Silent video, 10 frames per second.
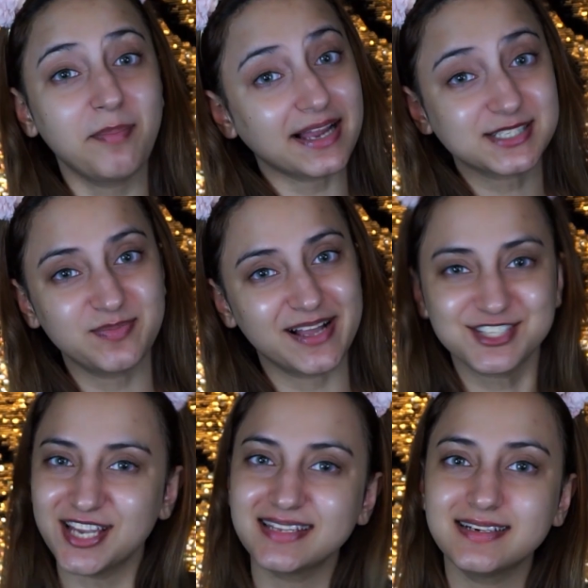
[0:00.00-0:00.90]
back to my
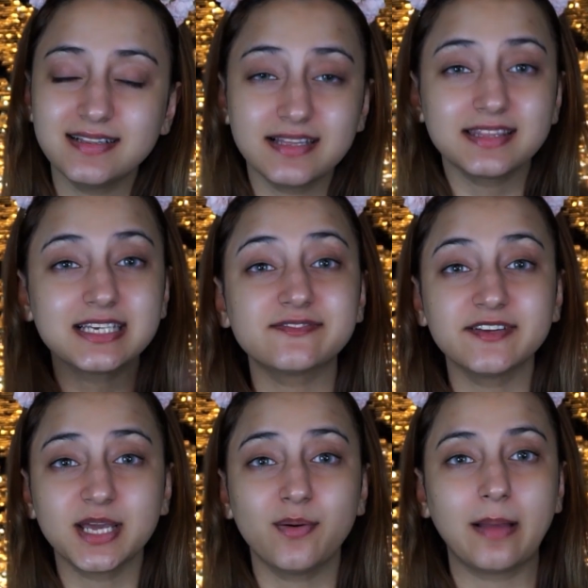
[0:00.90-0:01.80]
channel. In this
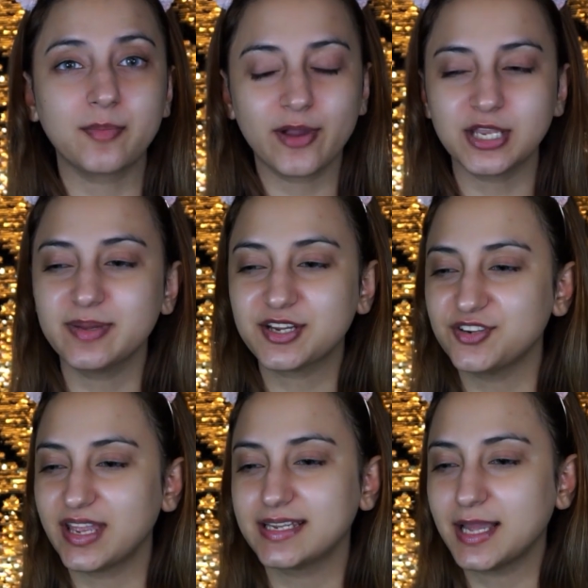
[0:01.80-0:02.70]
video, I'm going to be
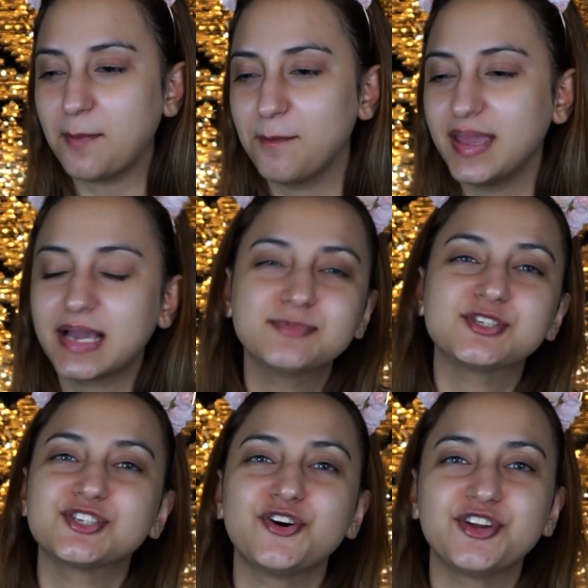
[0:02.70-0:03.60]
creating a makeup
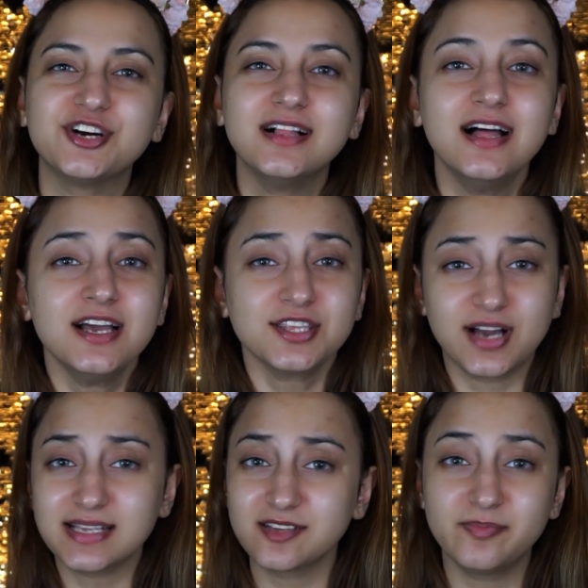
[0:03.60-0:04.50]
tutorial. You
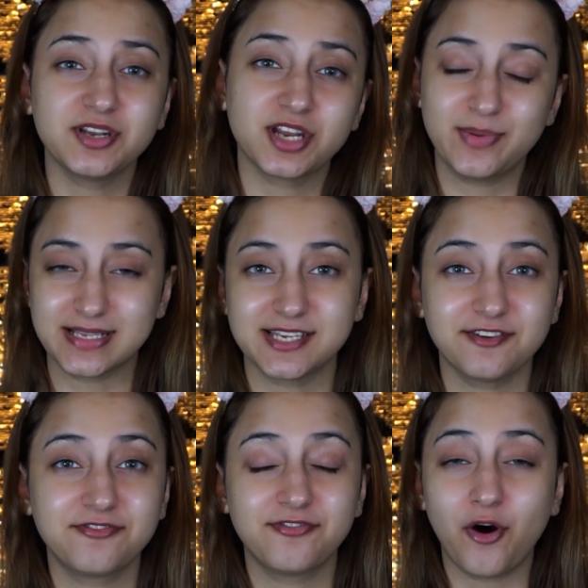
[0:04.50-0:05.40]
guys have been
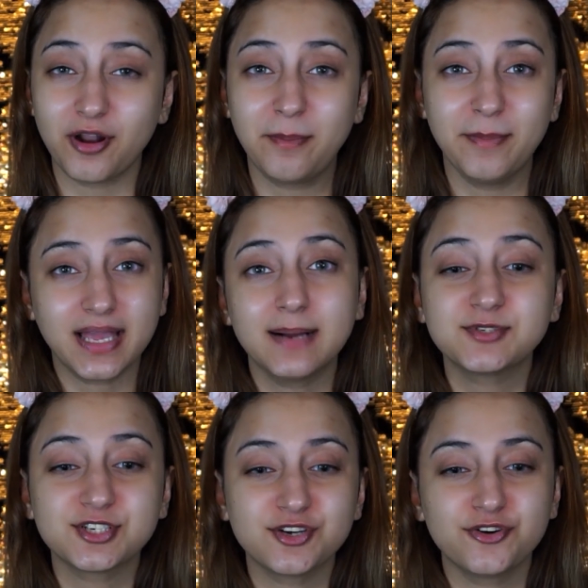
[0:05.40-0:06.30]
requesting for a
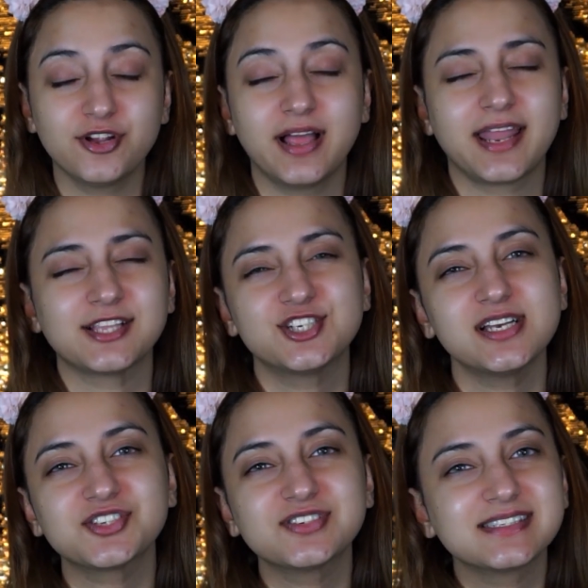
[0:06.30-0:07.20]
makeup tutorial and I
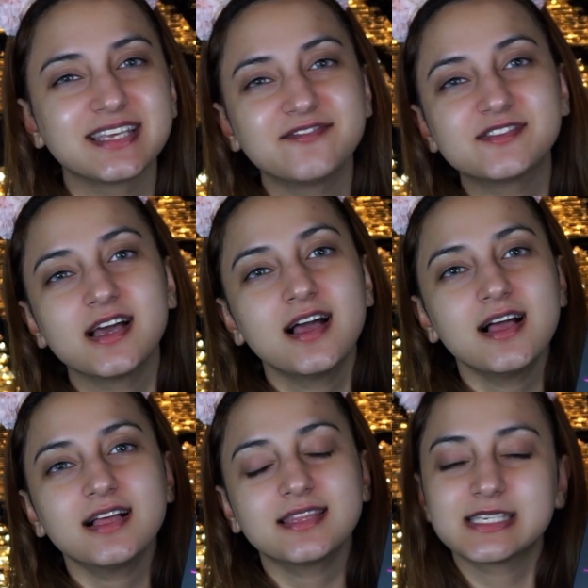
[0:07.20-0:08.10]
just received
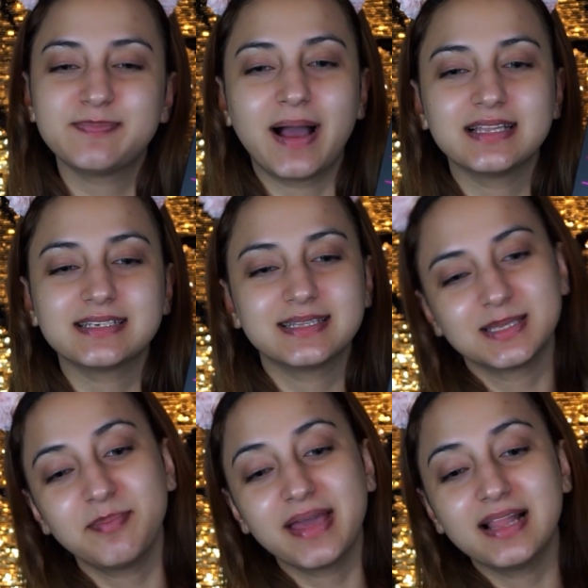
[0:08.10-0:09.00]
this palette in
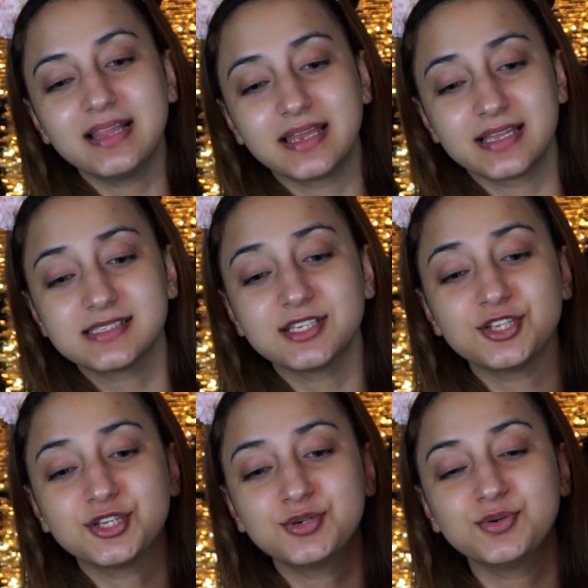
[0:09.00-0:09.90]
the mail. It is the
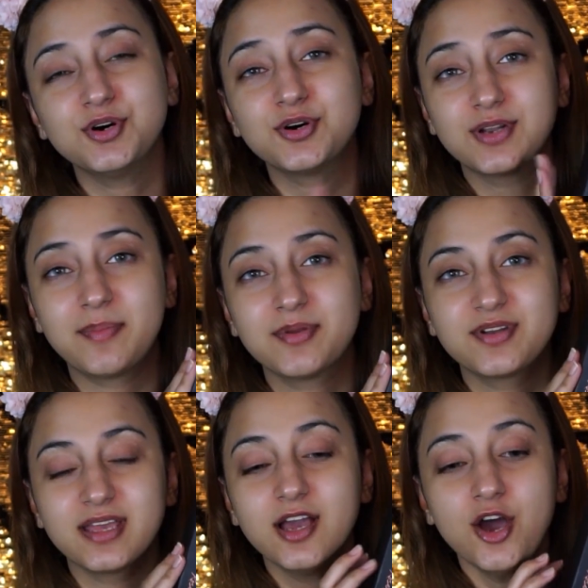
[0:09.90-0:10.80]
new Huda
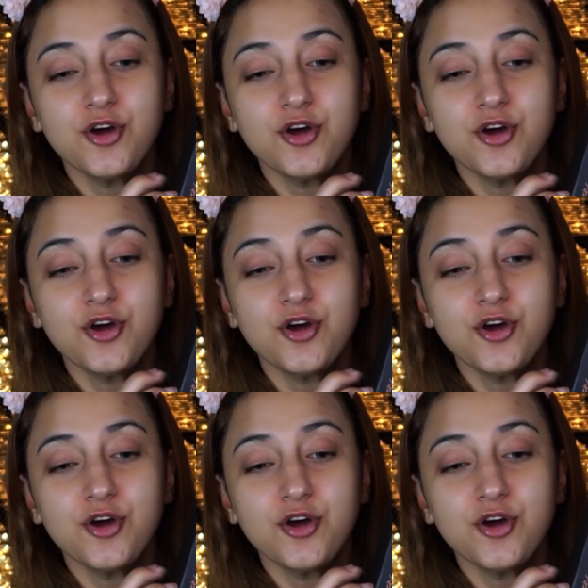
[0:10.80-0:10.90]
Beauty